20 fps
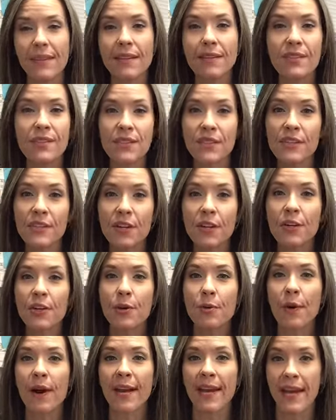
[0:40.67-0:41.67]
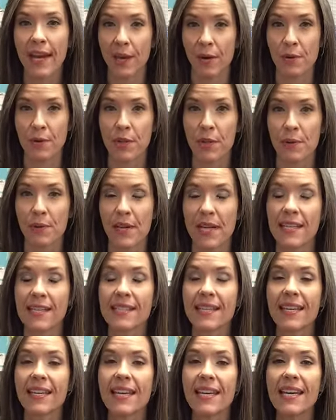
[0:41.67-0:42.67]
This is our UIL unit.
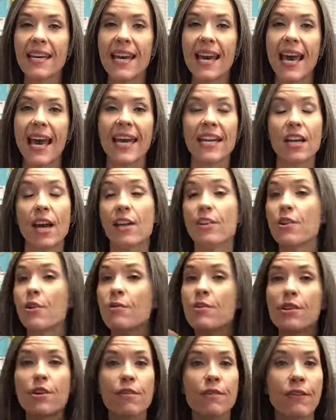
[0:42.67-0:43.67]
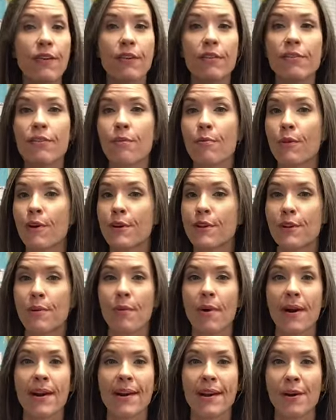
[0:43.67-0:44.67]
And I know that you've heard the word
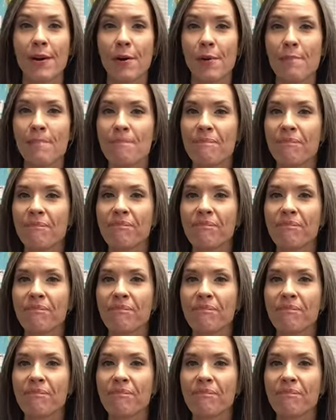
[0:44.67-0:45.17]
UIL